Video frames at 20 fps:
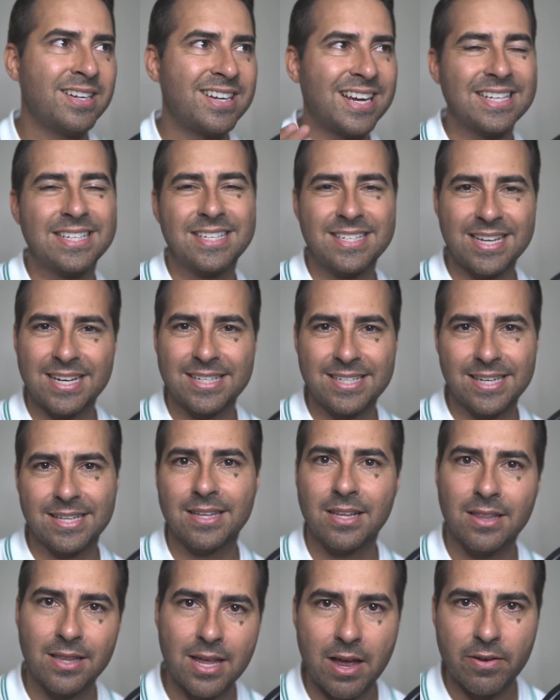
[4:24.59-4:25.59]

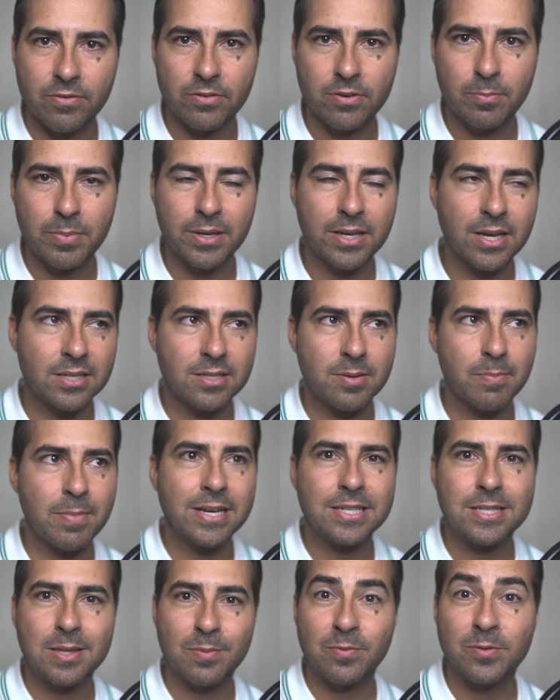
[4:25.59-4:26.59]
dissecting the left because it
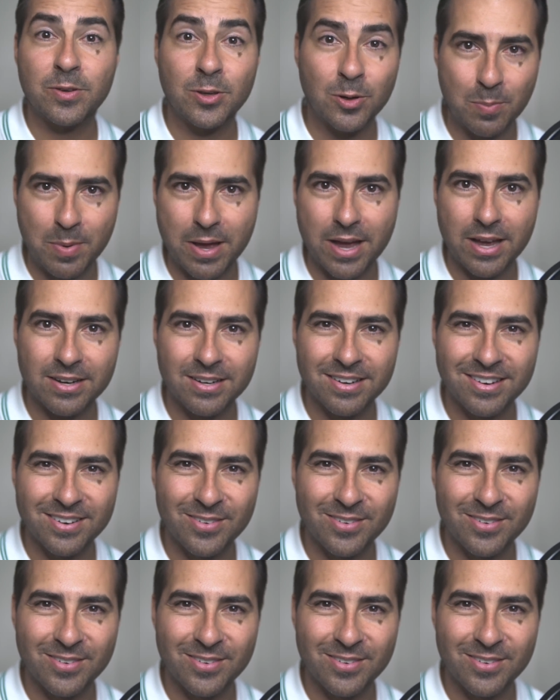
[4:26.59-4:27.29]
makes them feel bad,